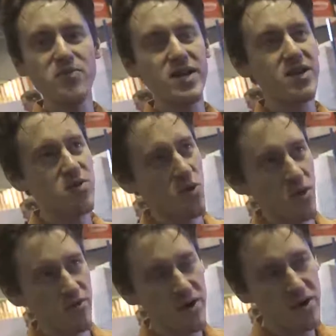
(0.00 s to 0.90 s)
Play
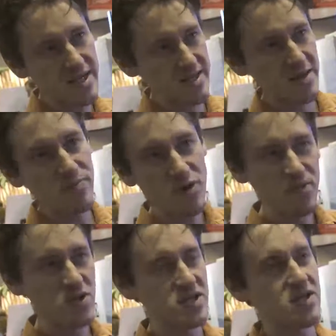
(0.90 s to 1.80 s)
very simple
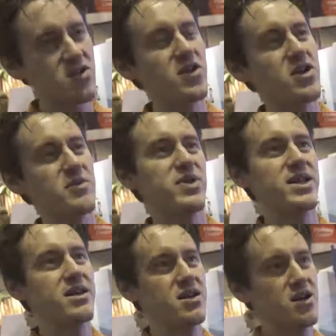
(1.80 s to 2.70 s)
music, or you can
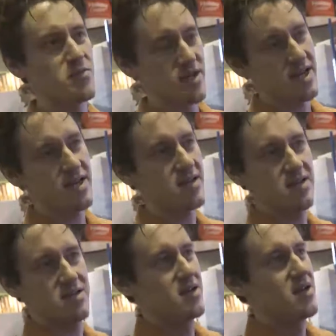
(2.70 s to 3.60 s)
play
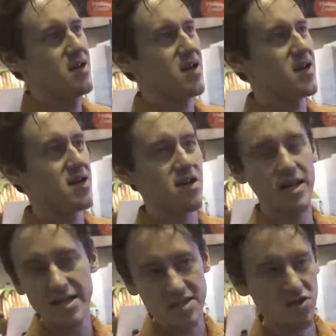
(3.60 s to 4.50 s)
complicated
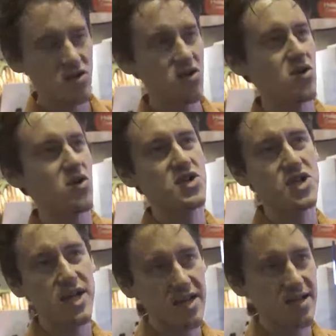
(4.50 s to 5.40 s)
classical or
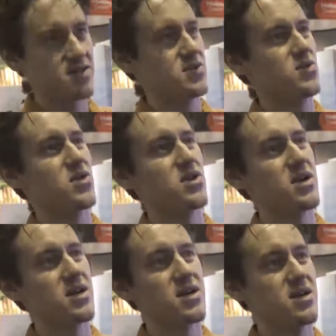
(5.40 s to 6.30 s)
jazz
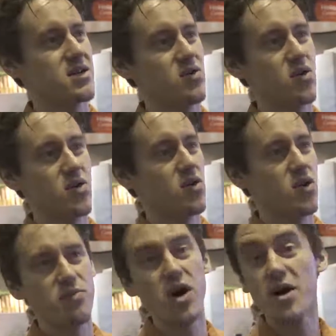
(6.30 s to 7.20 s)
or
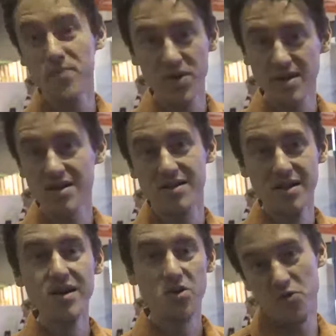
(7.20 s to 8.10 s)
pop music,
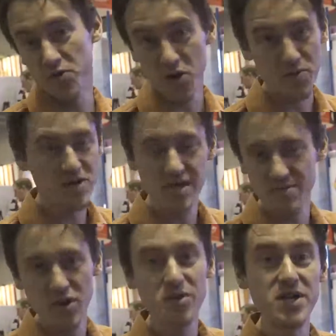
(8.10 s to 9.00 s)
or folk music,
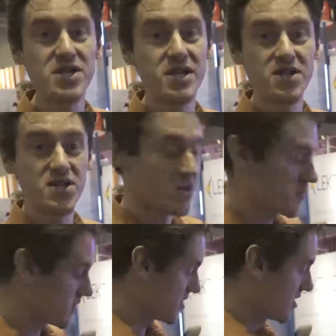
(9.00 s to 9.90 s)
pretty much any
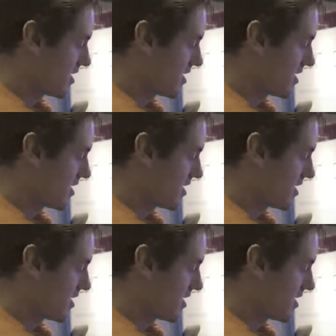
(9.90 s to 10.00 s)
genre.